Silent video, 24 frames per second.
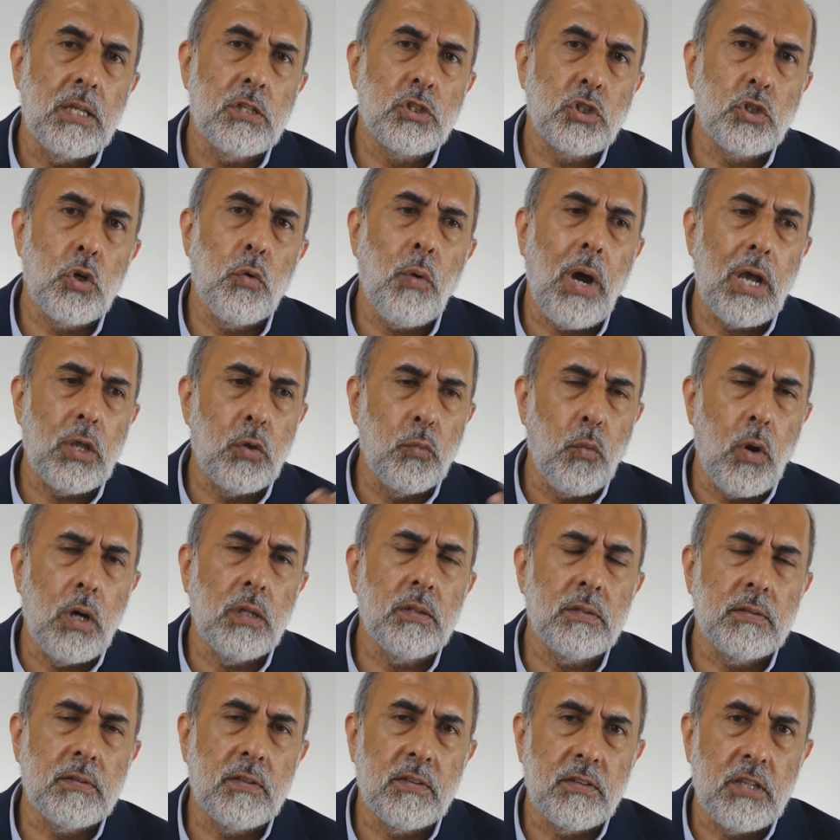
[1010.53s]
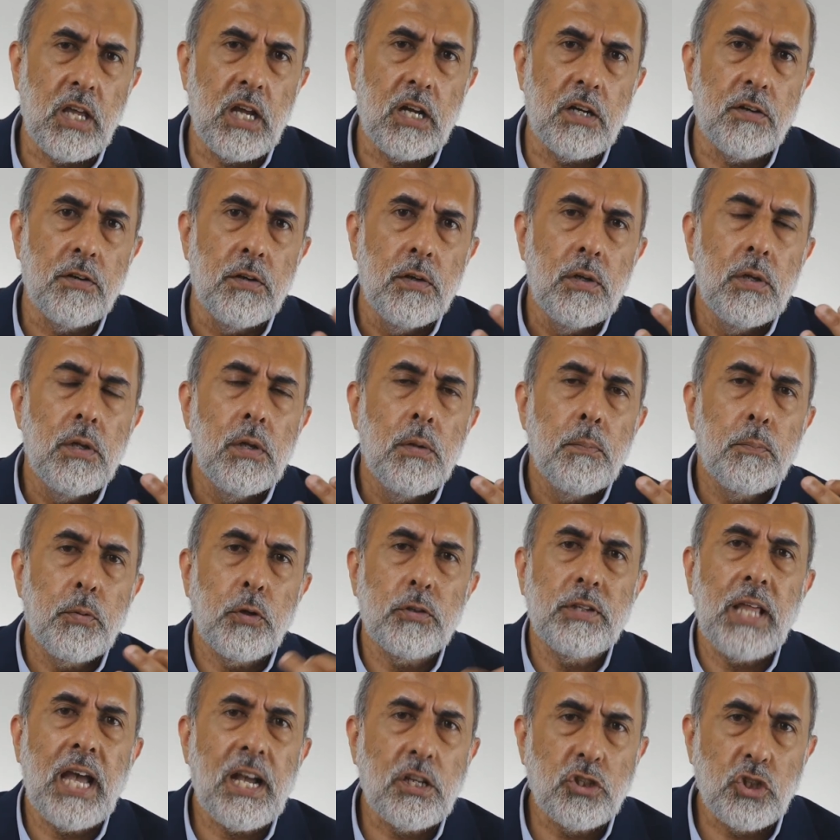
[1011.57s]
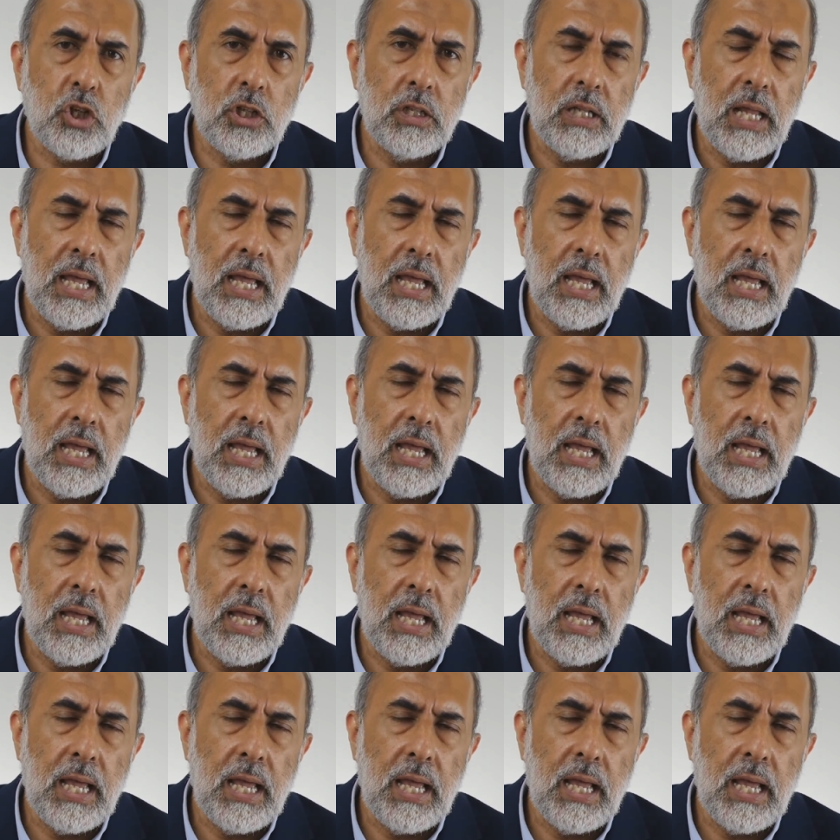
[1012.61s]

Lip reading: So I want their protection